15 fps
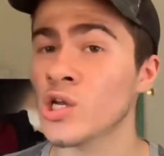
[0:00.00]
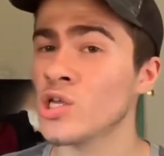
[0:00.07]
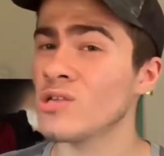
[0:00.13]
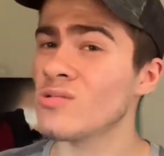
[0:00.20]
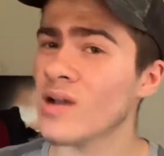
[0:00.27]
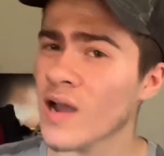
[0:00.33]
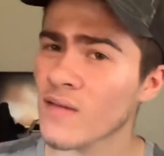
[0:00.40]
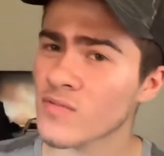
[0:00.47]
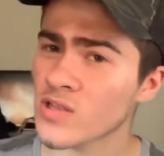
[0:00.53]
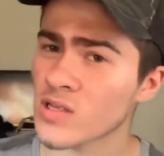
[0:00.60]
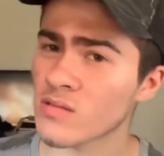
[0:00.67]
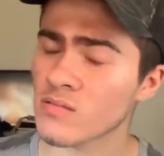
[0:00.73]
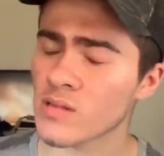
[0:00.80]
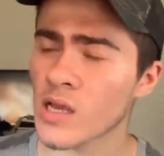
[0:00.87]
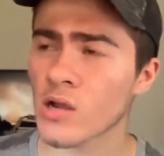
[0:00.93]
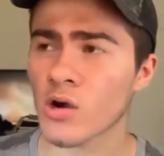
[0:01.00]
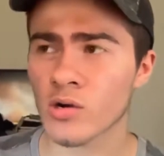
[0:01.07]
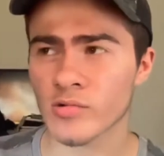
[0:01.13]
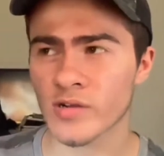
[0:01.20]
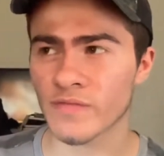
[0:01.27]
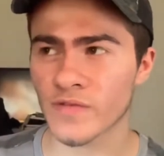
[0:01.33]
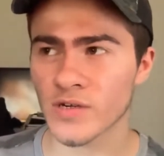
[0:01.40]
you have the, they are
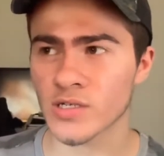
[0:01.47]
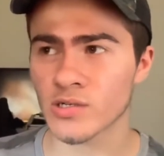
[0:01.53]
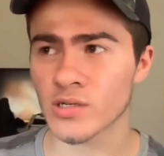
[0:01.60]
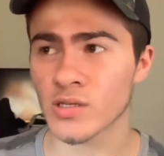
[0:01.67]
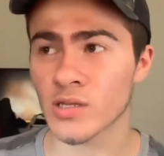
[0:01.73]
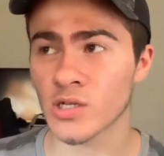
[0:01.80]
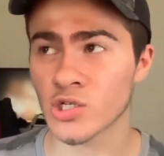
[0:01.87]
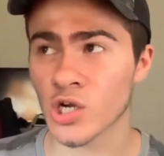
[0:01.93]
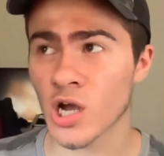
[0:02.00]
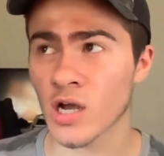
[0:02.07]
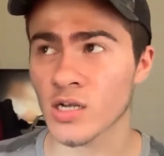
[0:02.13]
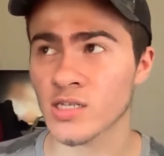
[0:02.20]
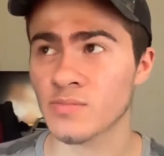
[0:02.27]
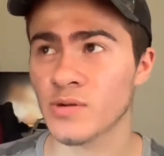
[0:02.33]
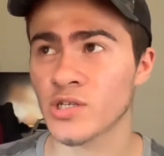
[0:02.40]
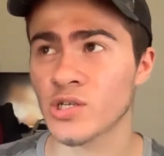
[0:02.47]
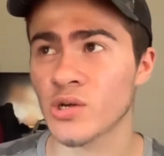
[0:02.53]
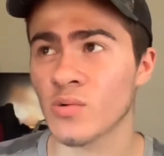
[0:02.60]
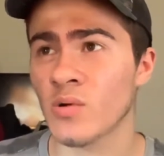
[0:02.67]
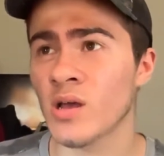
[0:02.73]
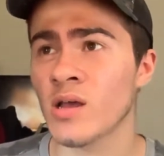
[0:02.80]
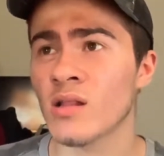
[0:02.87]
referred to the jocks, but
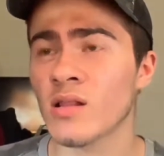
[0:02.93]
you,